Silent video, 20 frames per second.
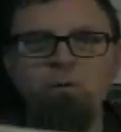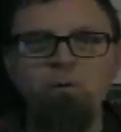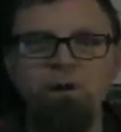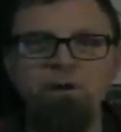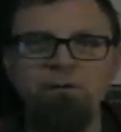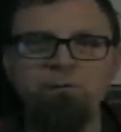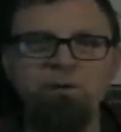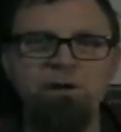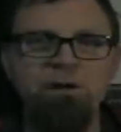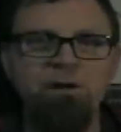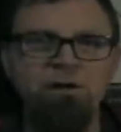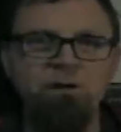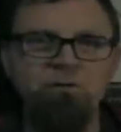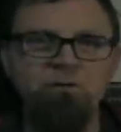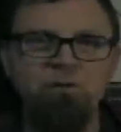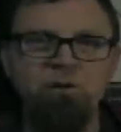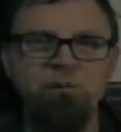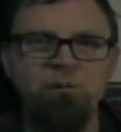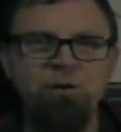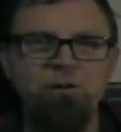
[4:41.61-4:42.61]
while to read it. It was
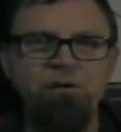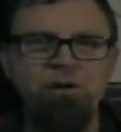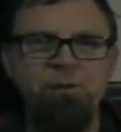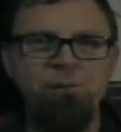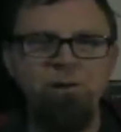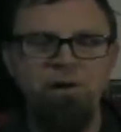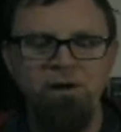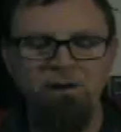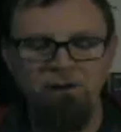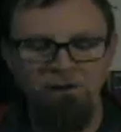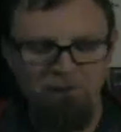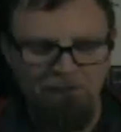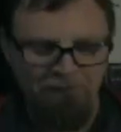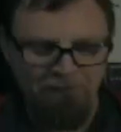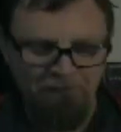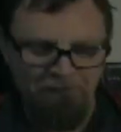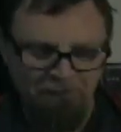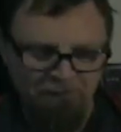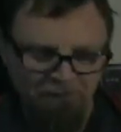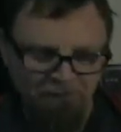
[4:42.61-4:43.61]
in my read pile.
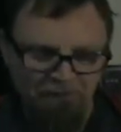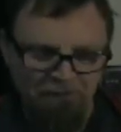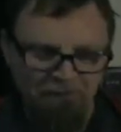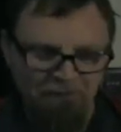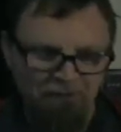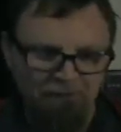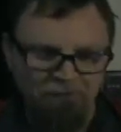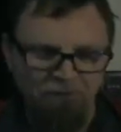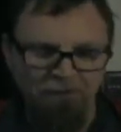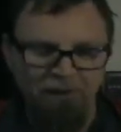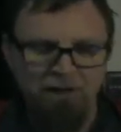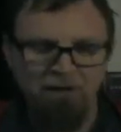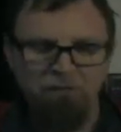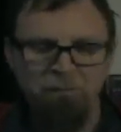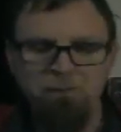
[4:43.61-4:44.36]
So that's